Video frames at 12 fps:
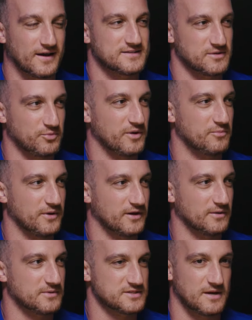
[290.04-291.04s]
guys that play
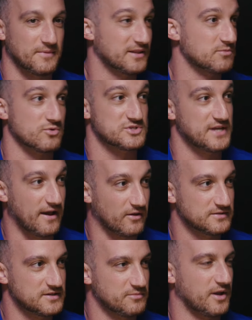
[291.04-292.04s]
pickup because I'm not the most
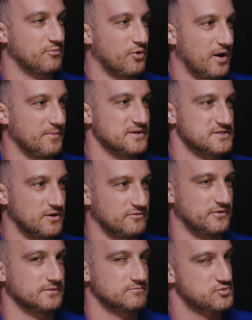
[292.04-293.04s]
talented, but I pride
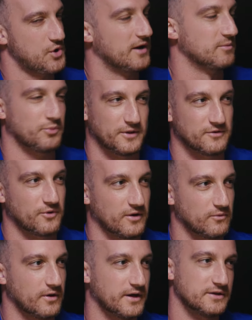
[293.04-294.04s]
myself on trying to play the
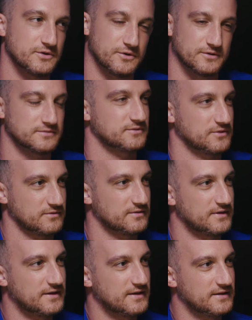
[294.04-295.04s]
right way. Compared you're, to us, you are.